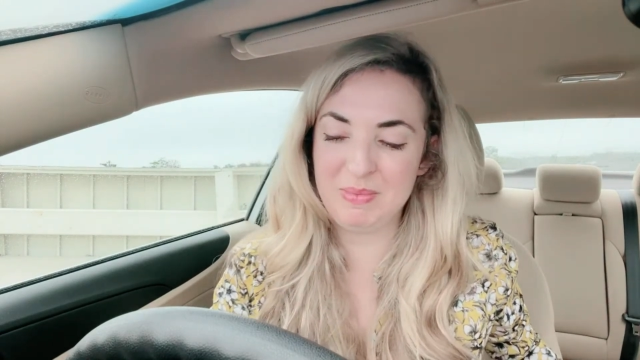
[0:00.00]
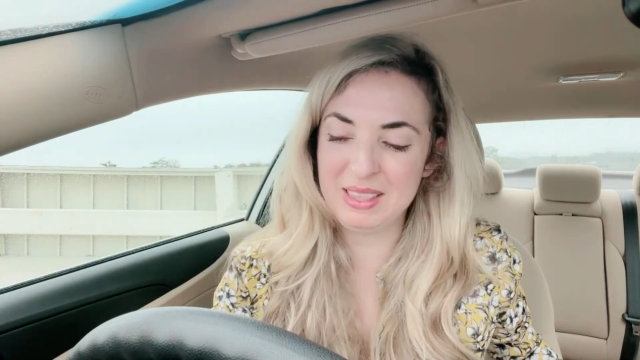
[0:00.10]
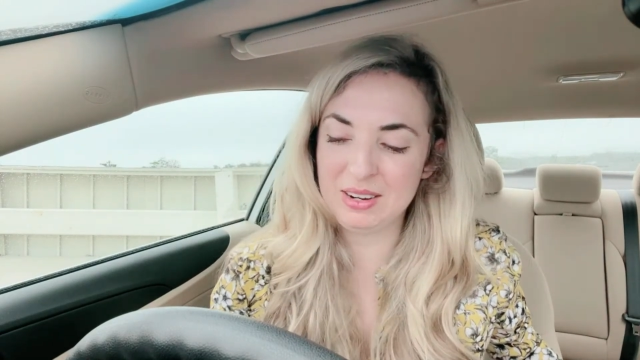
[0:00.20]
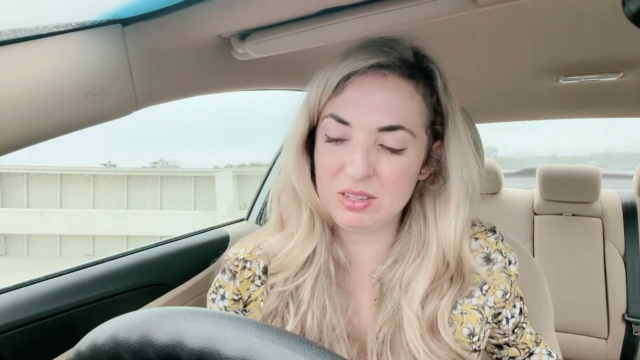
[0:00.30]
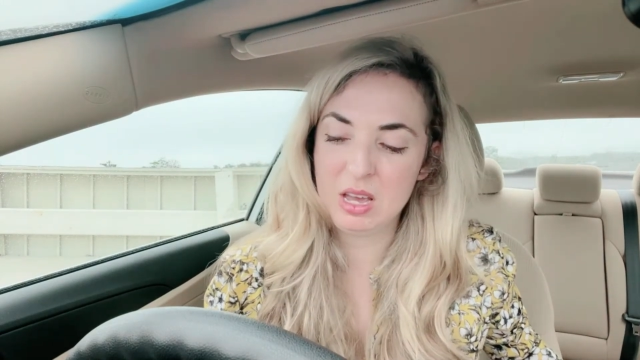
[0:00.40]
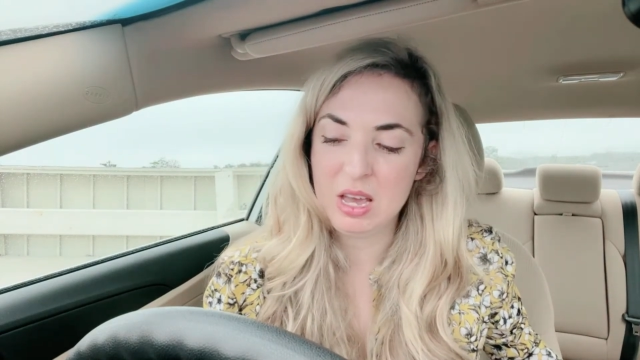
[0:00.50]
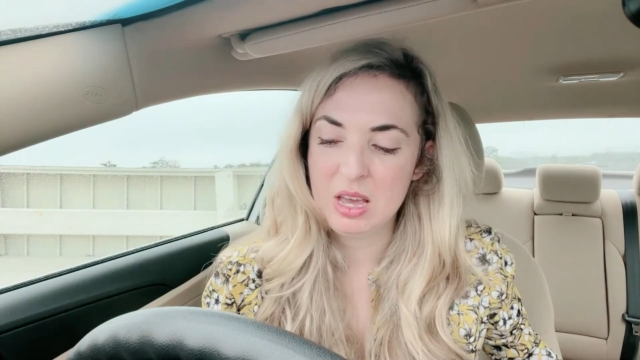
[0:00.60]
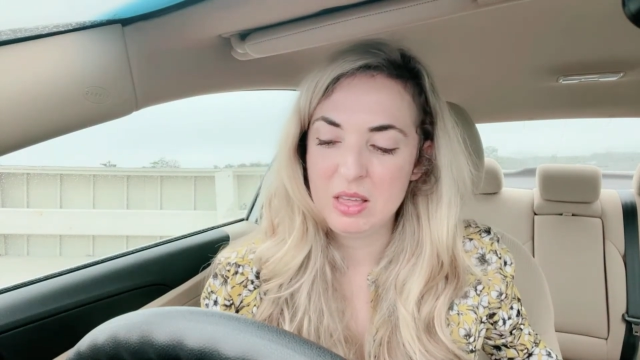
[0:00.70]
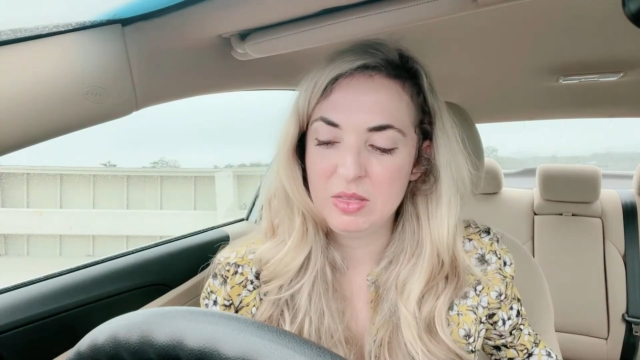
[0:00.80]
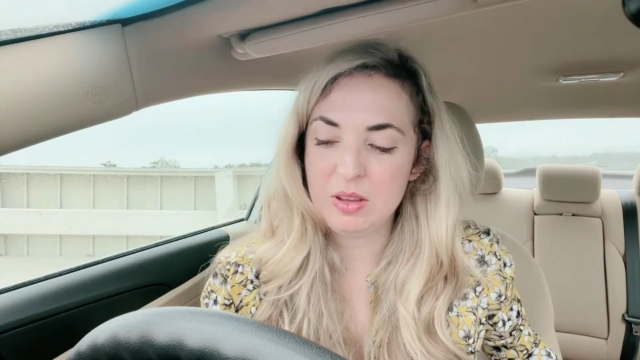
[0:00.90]
but
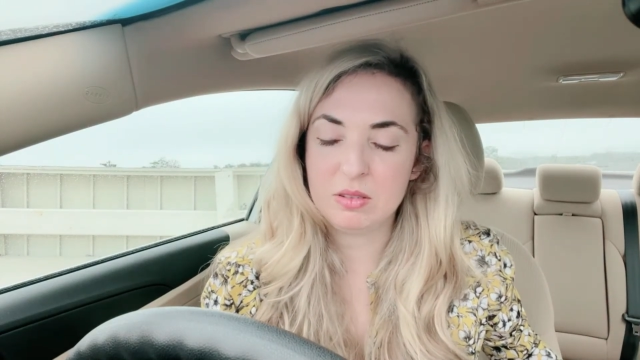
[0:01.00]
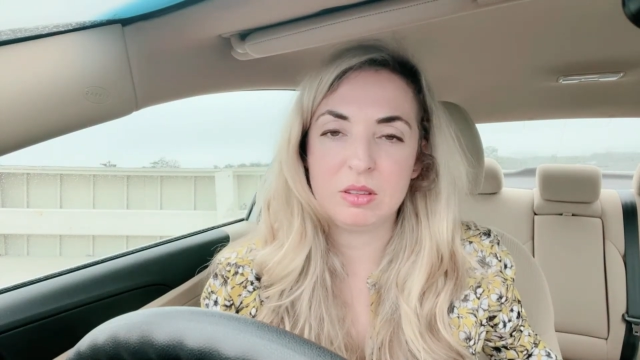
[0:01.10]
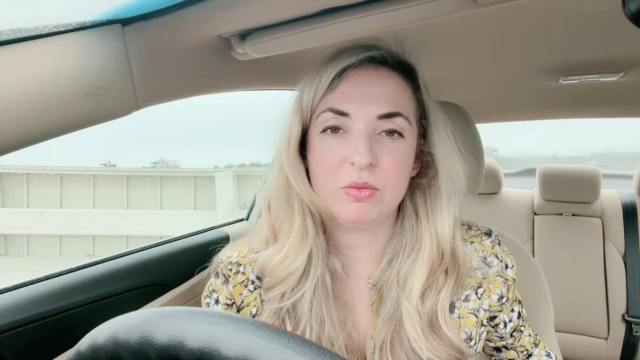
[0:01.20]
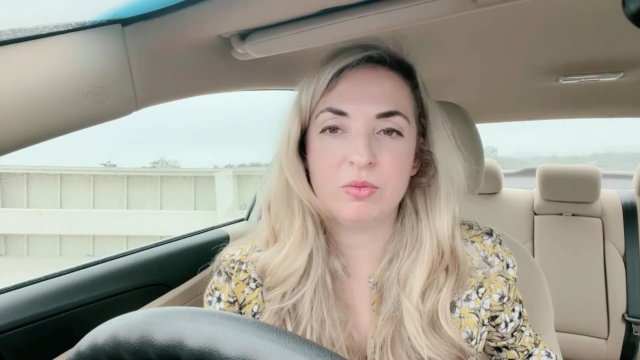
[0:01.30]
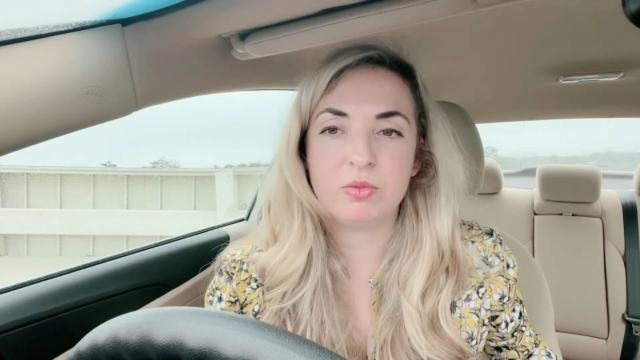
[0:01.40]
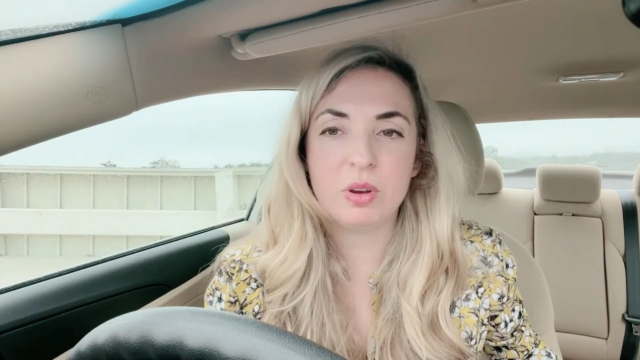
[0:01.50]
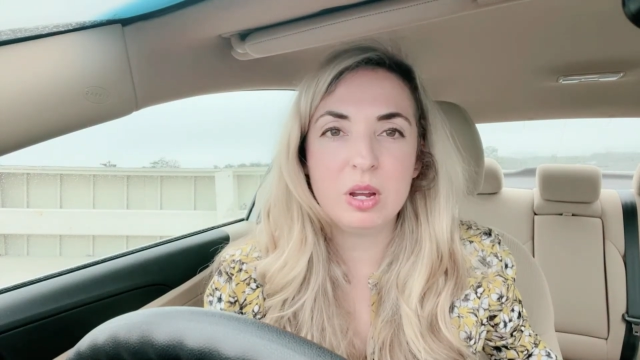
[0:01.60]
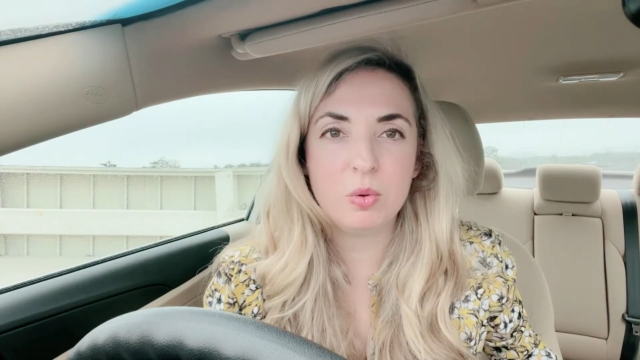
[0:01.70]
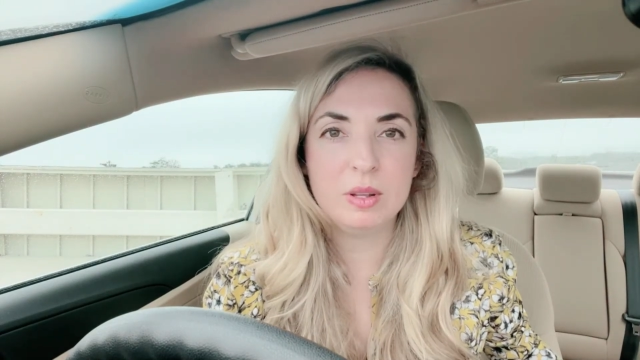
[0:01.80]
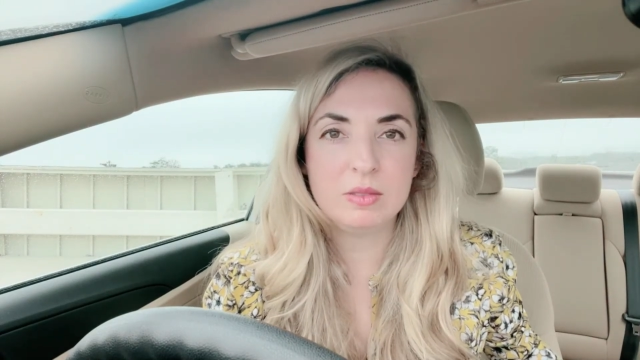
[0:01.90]
there's a
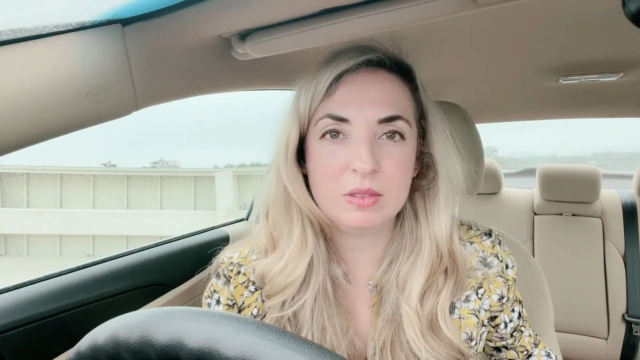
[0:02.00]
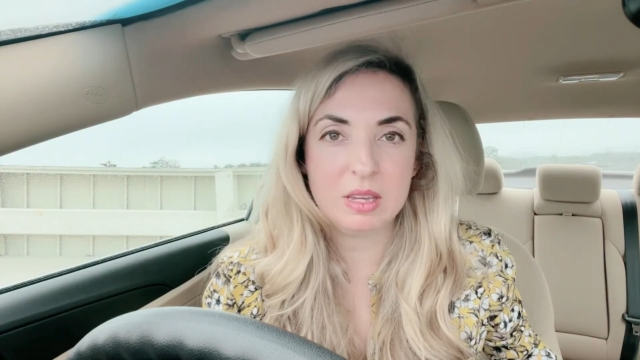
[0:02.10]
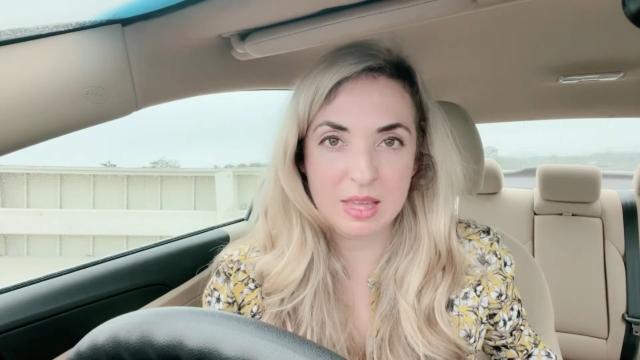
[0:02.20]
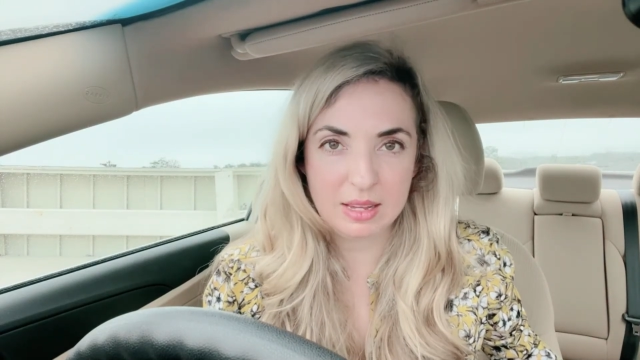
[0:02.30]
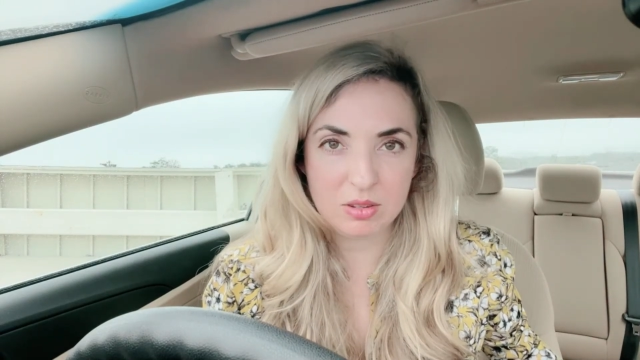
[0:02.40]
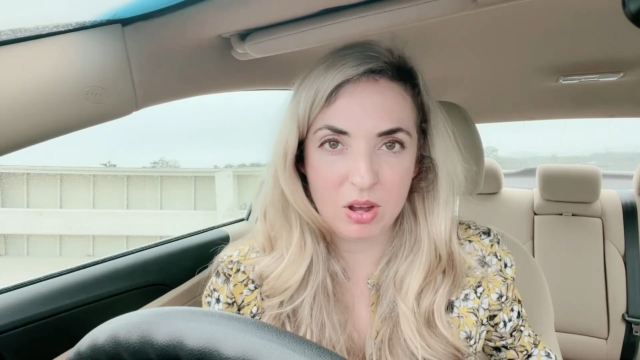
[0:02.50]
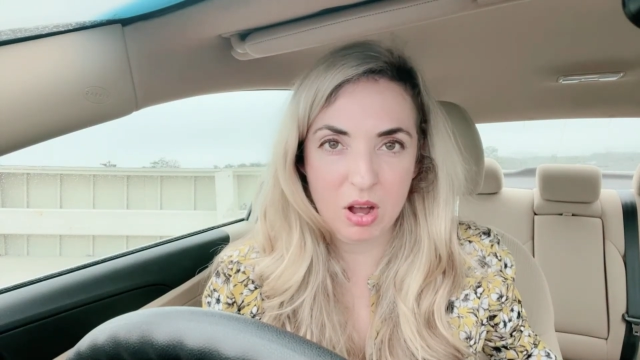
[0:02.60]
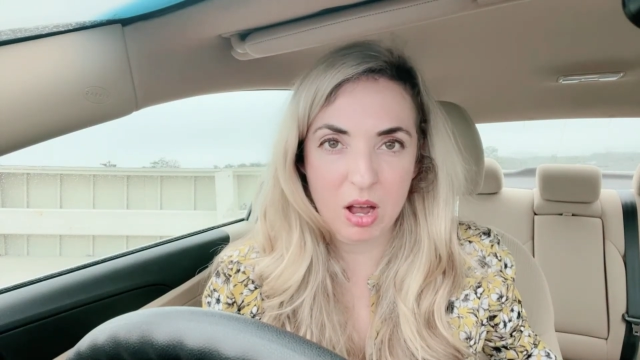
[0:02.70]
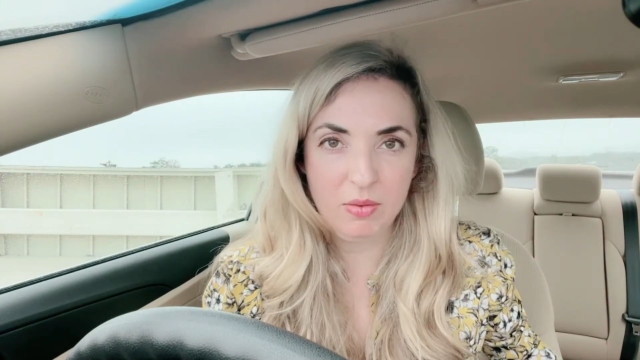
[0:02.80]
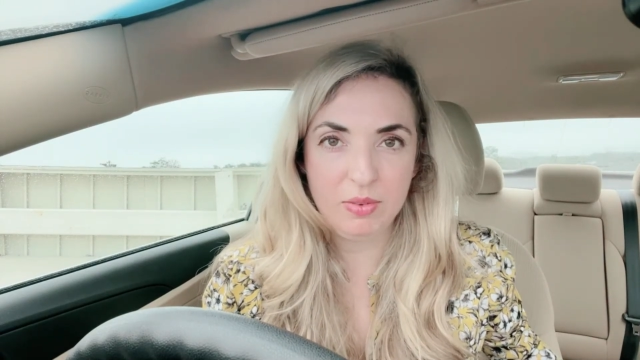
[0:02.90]
frequency that's
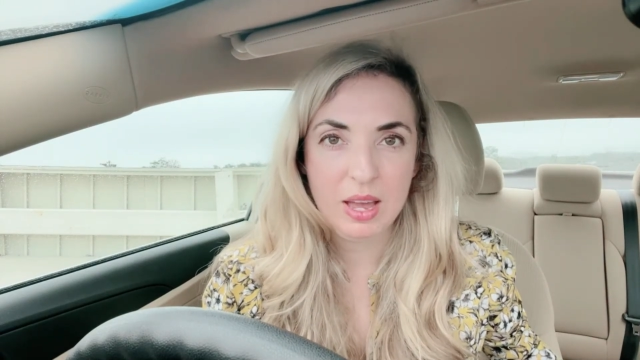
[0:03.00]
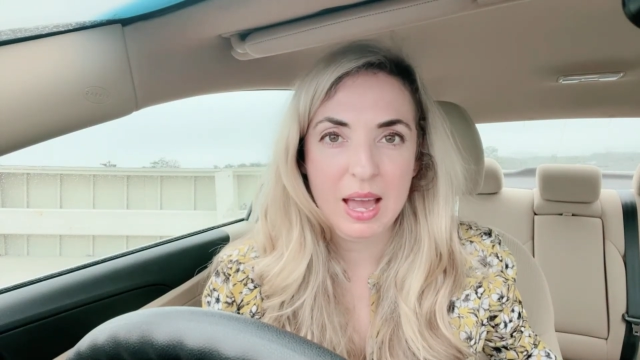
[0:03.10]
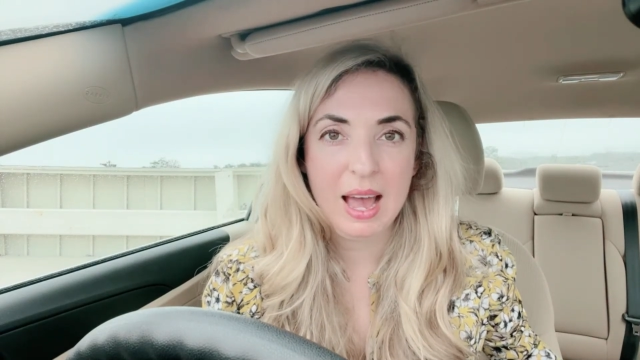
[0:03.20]
off.